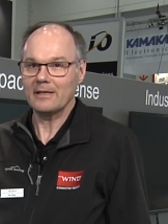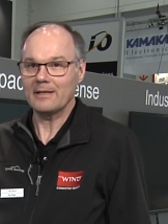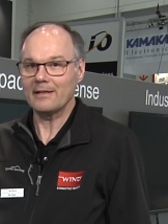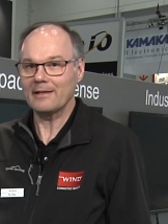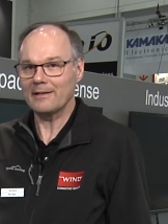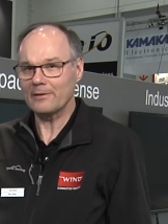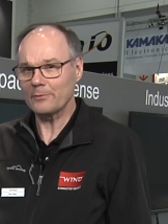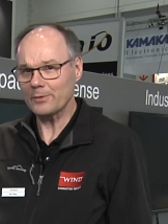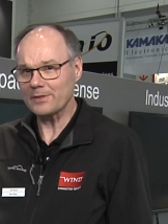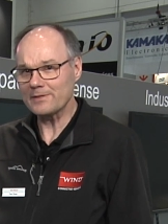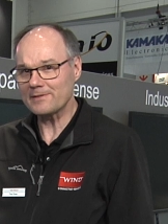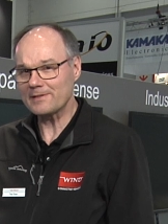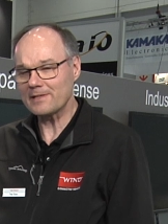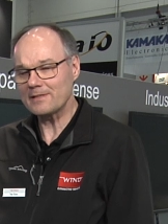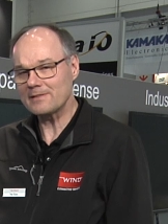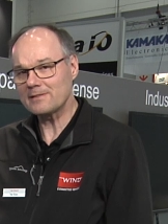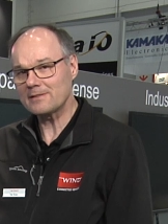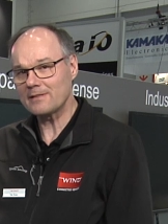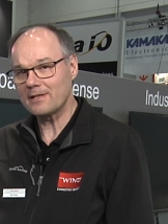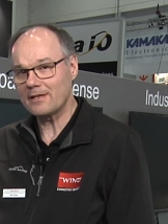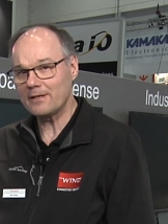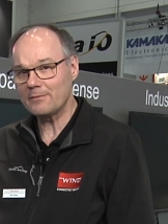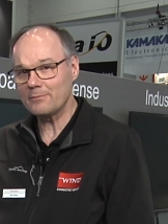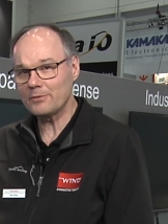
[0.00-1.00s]
And with
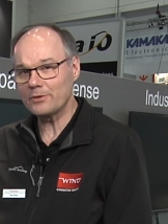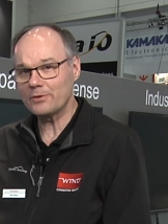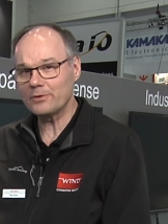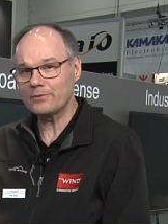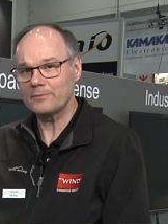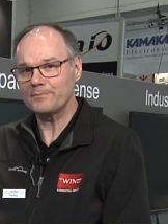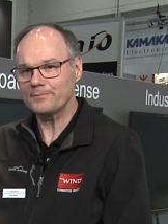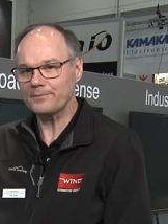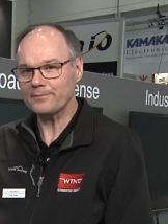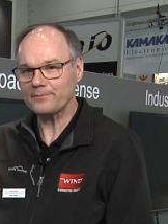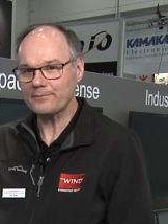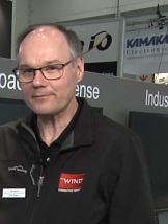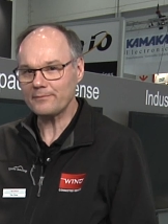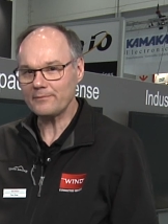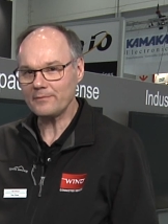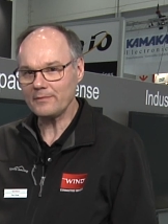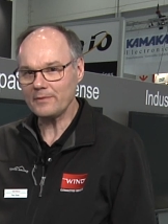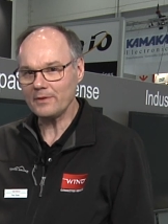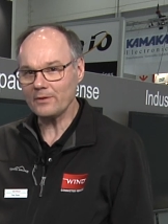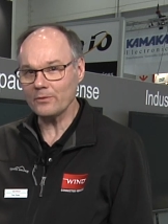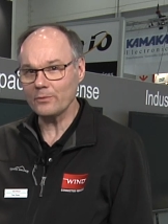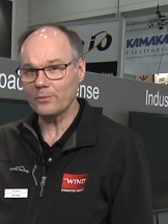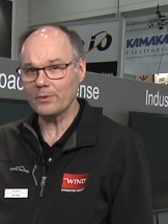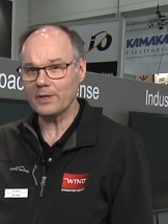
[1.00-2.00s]
this demo,
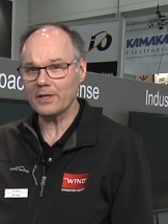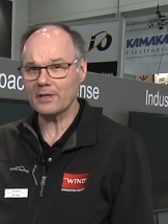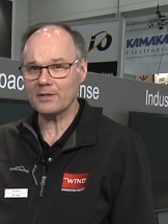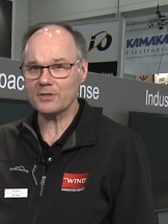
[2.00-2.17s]
we